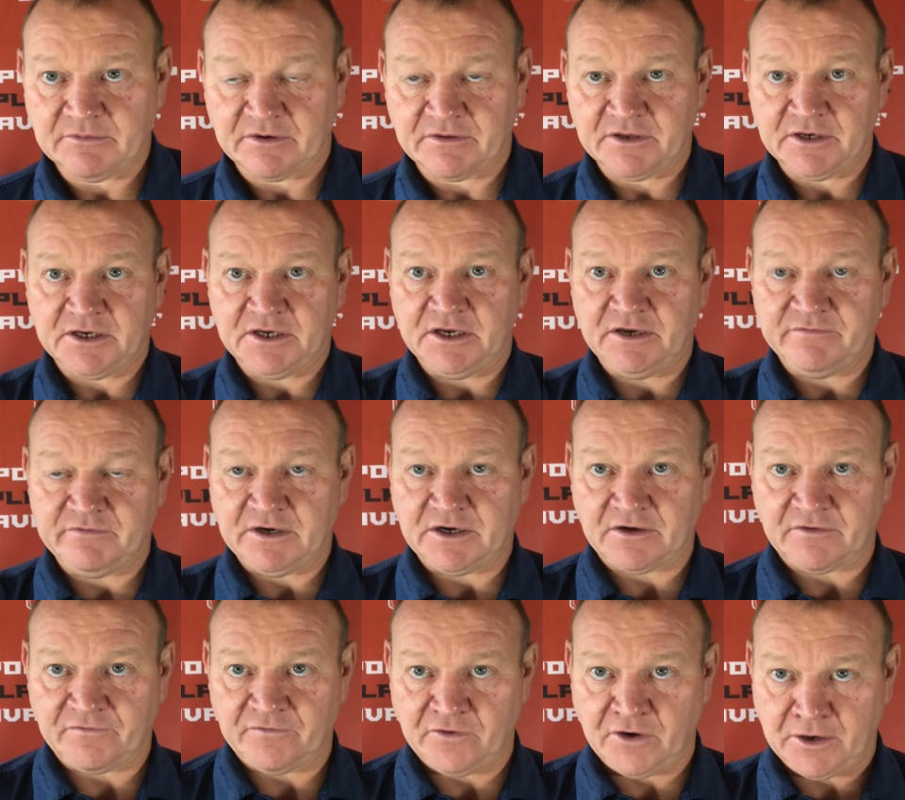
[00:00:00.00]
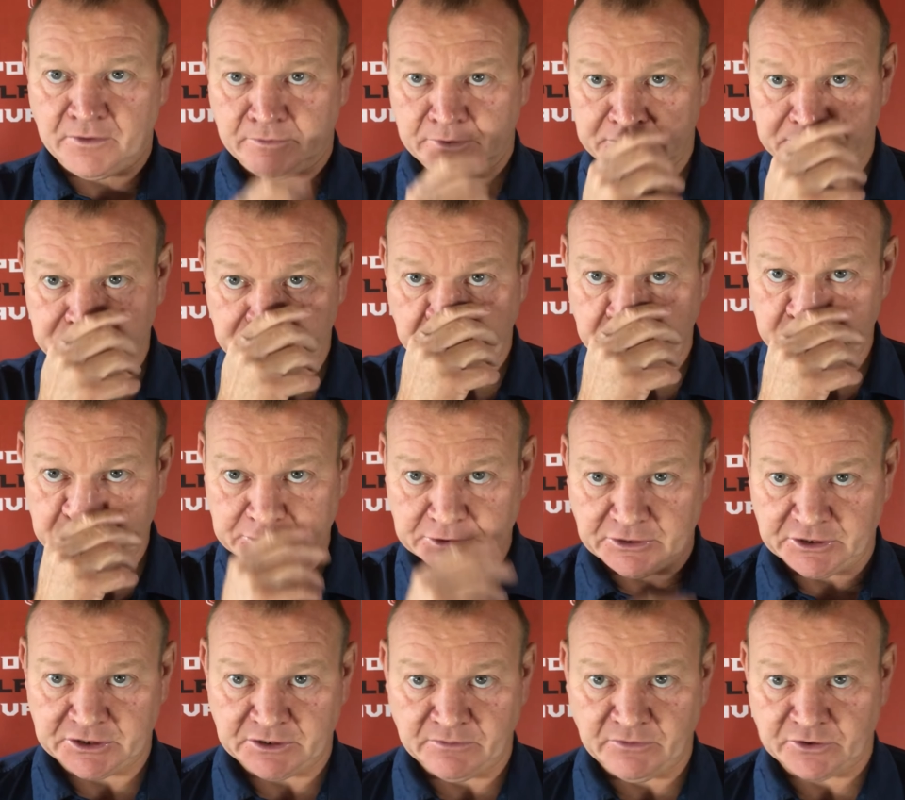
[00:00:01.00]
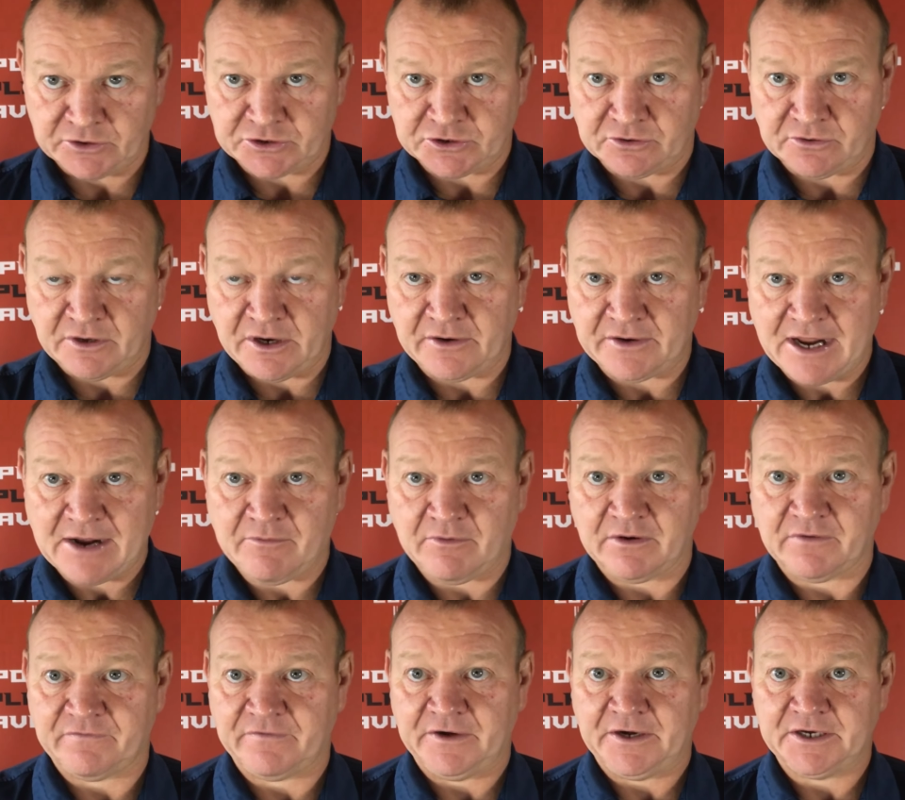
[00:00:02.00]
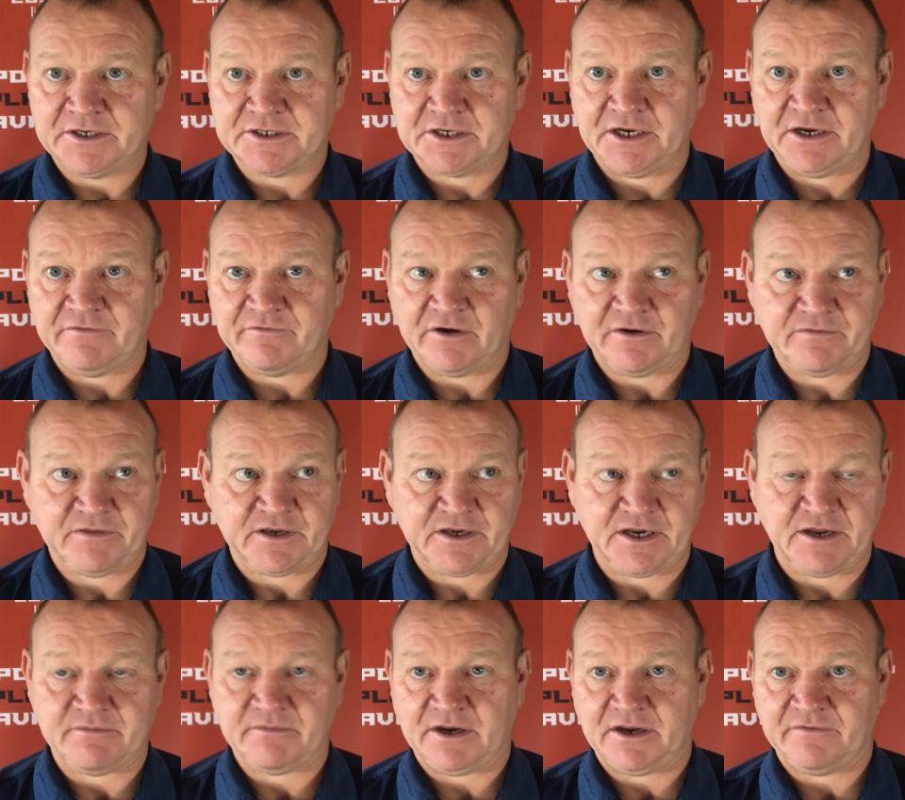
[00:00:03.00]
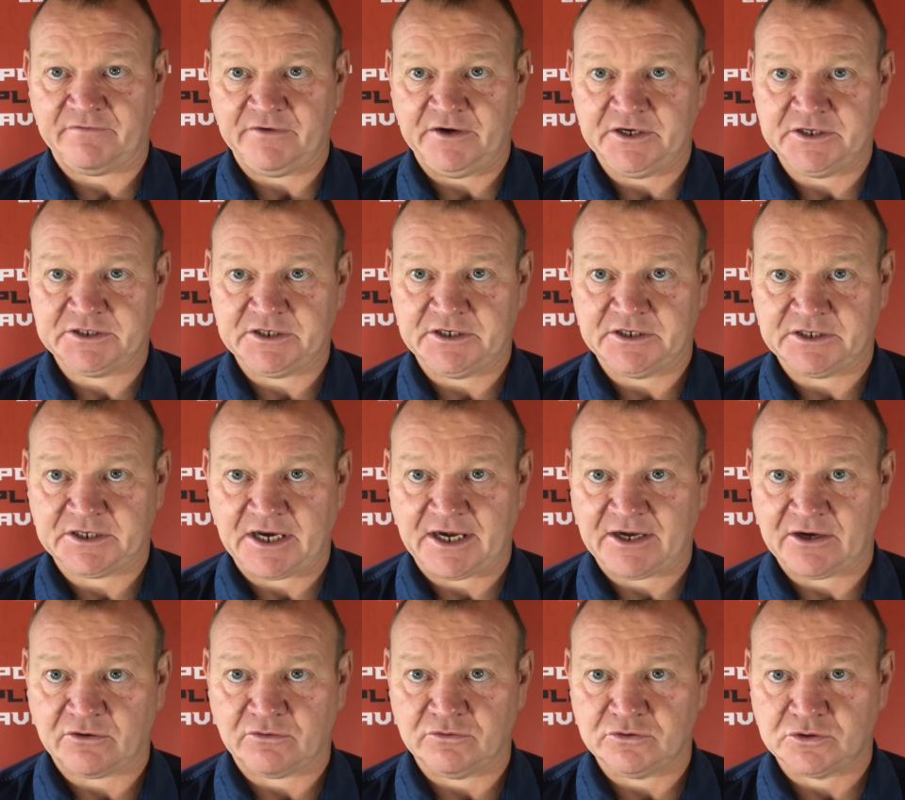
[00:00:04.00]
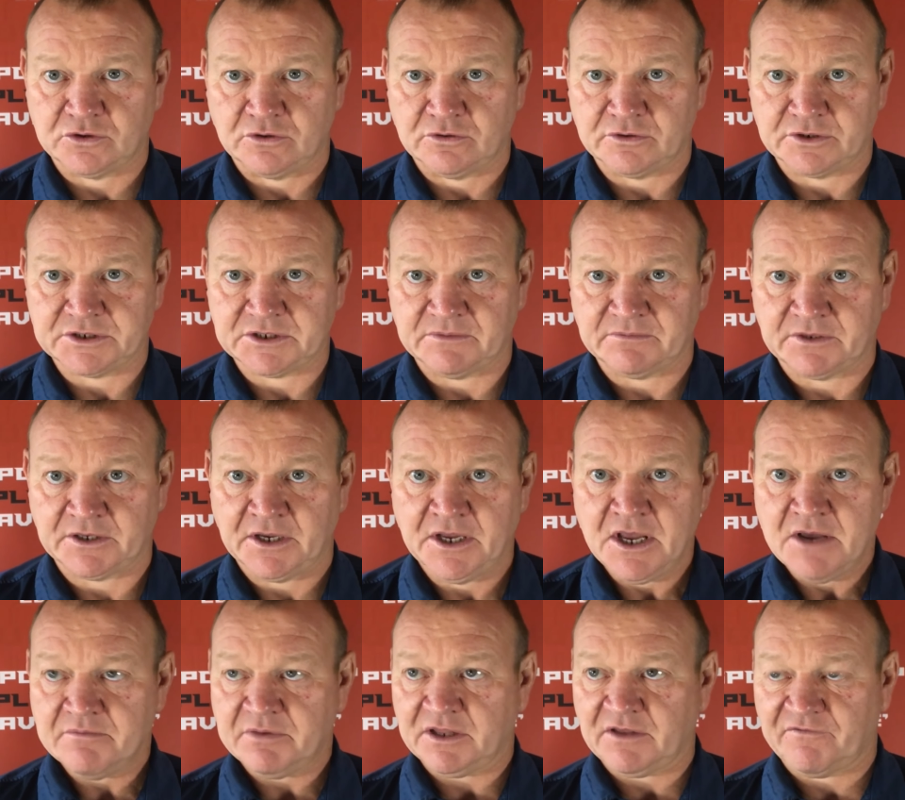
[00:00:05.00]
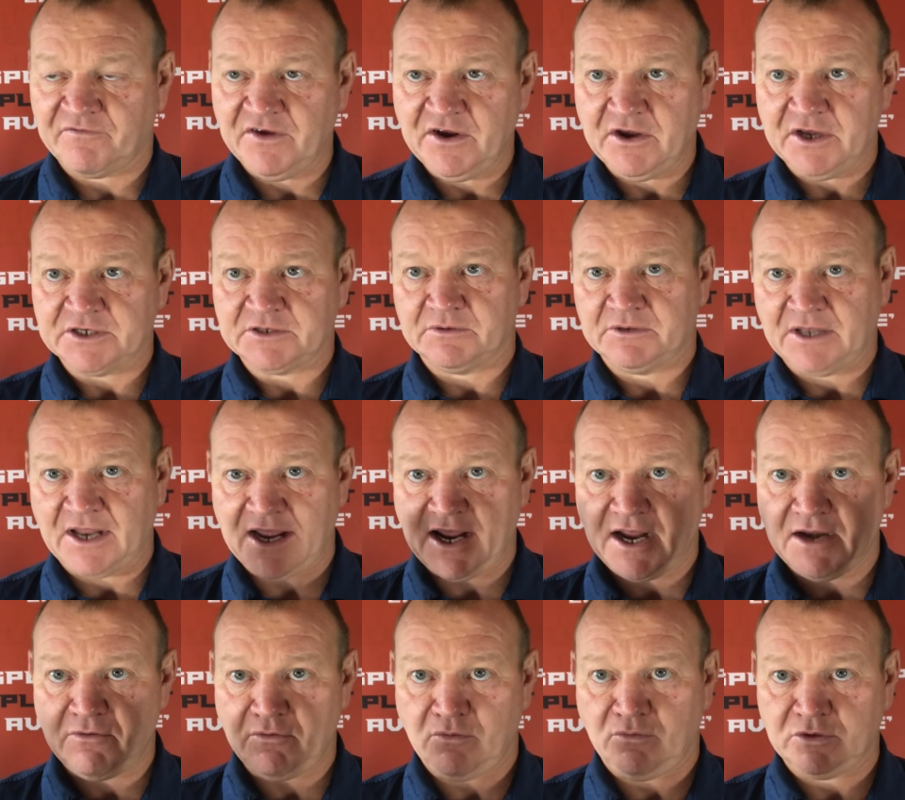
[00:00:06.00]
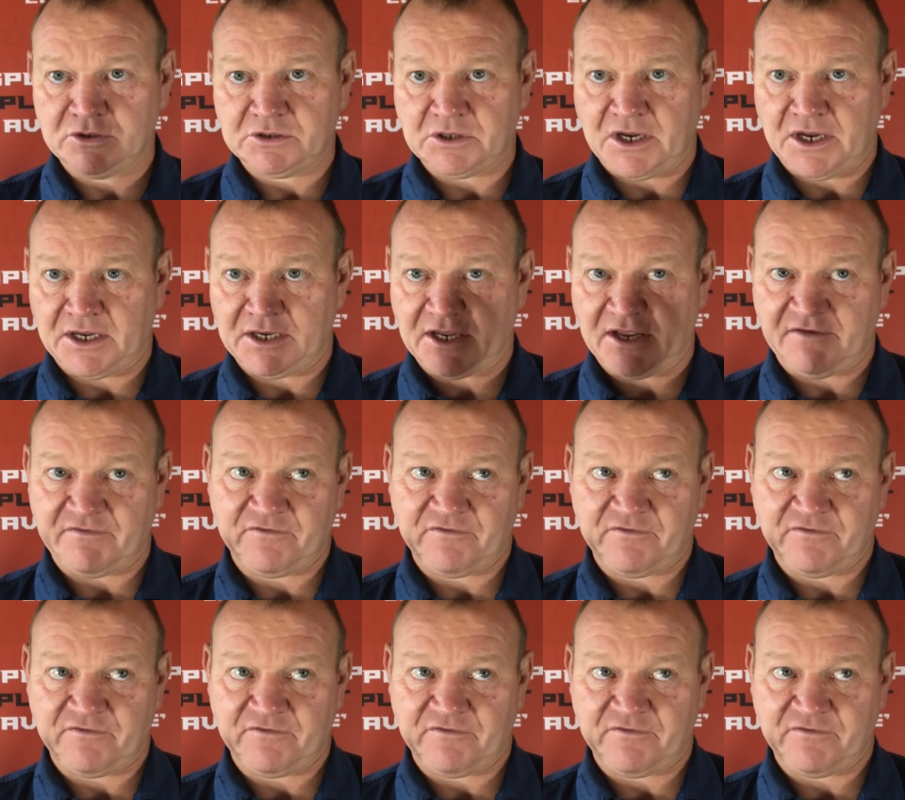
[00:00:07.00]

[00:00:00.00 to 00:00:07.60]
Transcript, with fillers: I think he even had a fight with Joe Joyce. I'm not sure how that one finished either. I think that may have finished in a technical draw or something. But the thing is, Dan was out there